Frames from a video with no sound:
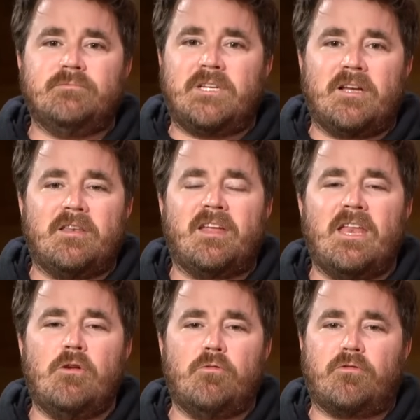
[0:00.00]

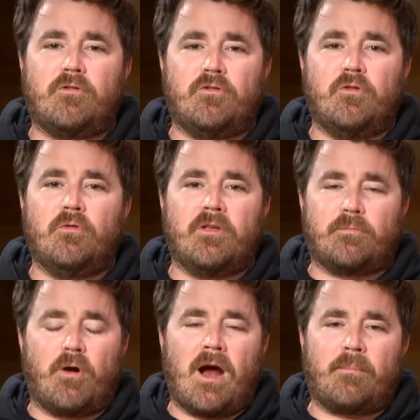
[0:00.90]
continues to do this
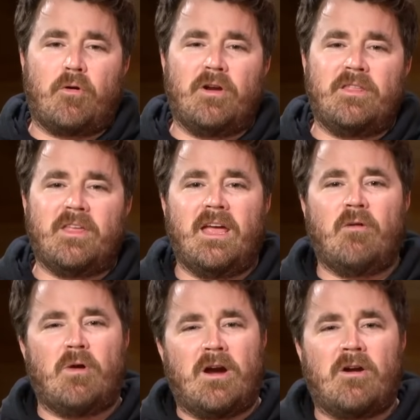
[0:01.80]
Brock Purdy
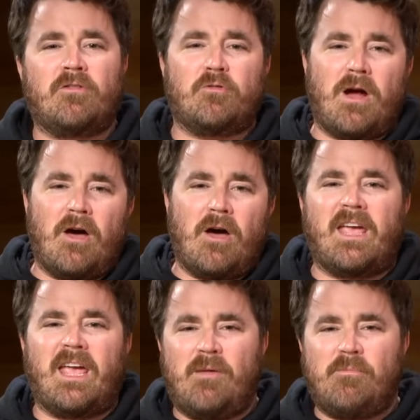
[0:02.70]
thing where throughout the
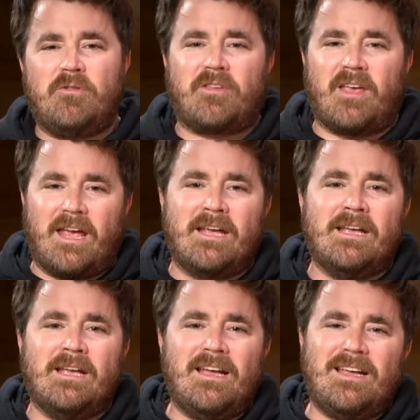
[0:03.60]
game you say,
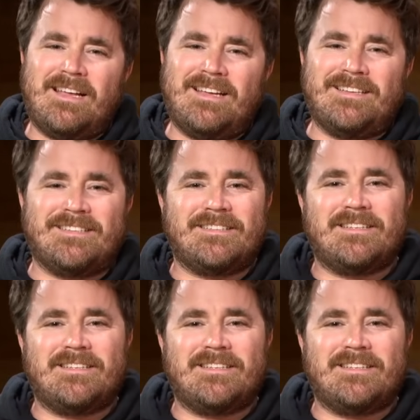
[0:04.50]
I